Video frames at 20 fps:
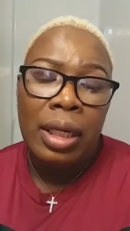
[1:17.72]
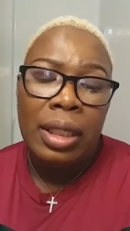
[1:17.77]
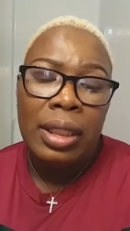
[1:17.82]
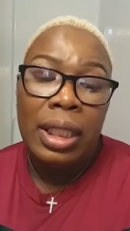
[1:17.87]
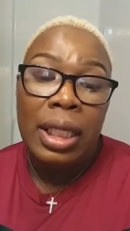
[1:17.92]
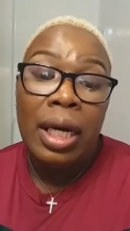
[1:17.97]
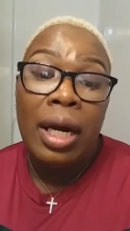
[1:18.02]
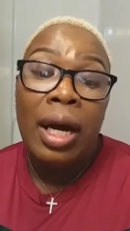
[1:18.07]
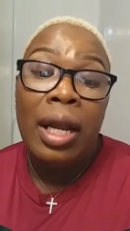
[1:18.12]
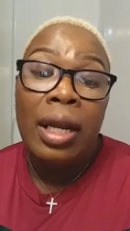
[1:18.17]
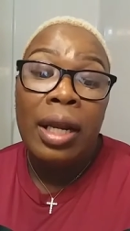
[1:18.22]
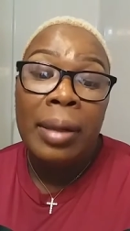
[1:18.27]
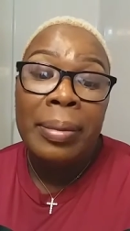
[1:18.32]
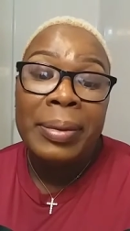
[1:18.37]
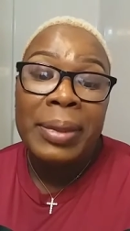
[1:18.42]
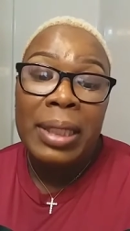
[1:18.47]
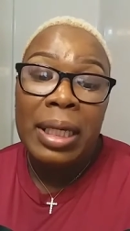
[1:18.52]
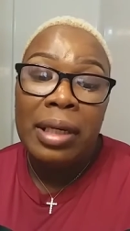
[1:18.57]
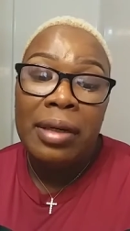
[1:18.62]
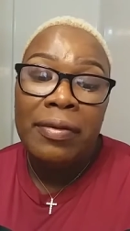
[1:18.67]
They
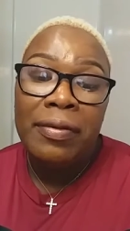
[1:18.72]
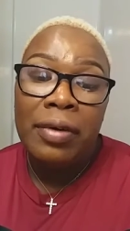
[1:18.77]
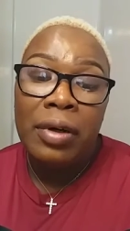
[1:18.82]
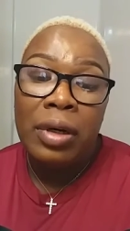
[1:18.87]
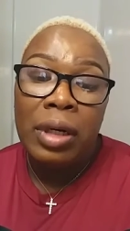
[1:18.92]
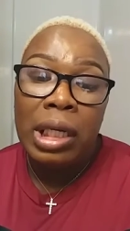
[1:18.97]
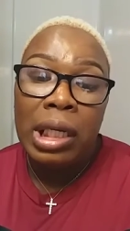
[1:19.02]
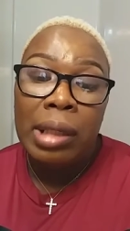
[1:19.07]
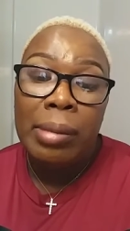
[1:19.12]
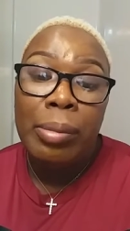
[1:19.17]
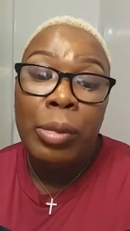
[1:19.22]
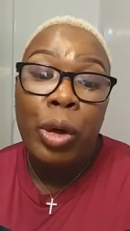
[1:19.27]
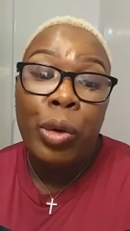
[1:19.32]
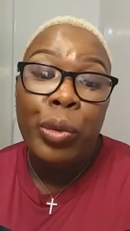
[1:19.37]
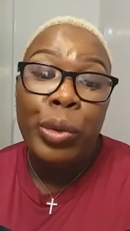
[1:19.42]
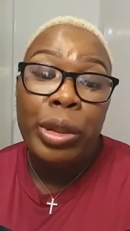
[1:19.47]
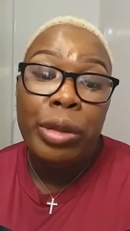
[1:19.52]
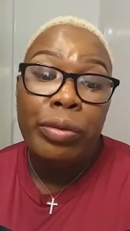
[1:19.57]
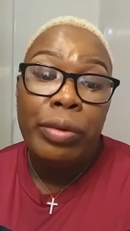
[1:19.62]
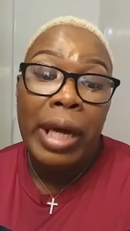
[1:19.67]
collapse and fall, but
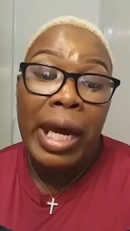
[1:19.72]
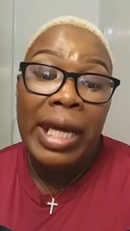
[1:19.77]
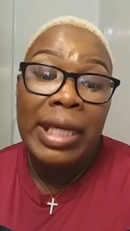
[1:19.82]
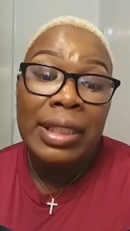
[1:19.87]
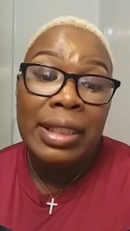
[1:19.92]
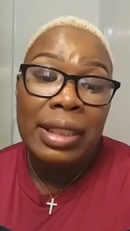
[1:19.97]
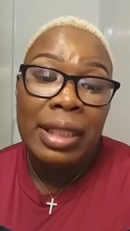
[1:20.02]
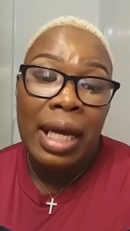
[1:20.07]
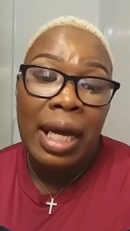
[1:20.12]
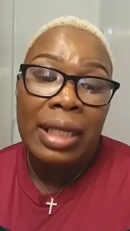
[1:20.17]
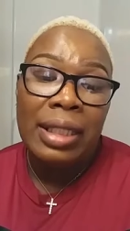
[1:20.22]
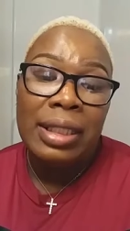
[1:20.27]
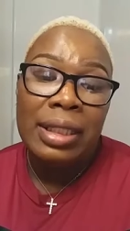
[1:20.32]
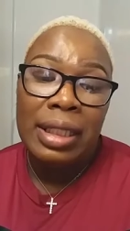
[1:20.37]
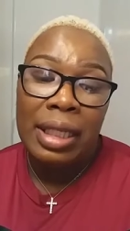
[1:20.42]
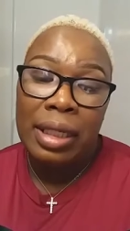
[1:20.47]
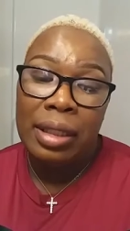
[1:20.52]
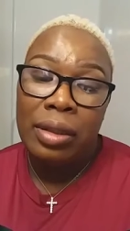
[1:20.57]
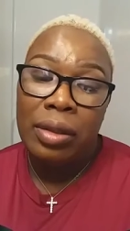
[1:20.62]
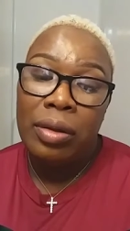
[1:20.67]
we rise and
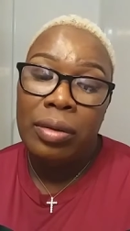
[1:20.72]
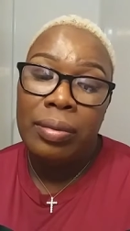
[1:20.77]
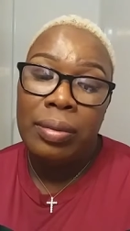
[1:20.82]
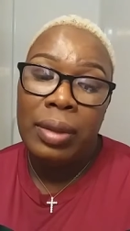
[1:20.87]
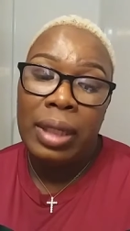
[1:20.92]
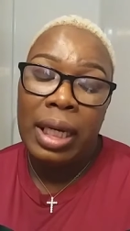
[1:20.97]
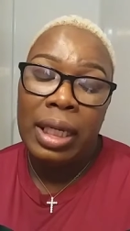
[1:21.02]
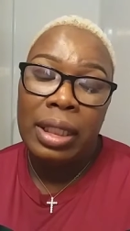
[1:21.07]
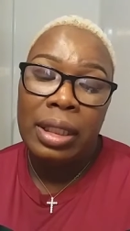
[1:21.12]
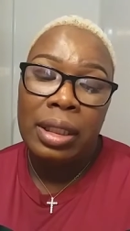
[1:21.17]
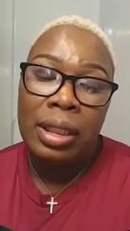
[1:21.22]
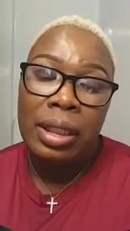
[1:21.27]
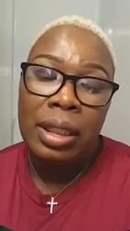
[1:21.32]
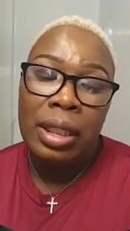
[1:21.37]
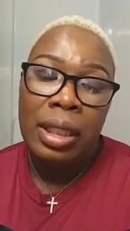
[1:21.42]
stand upright.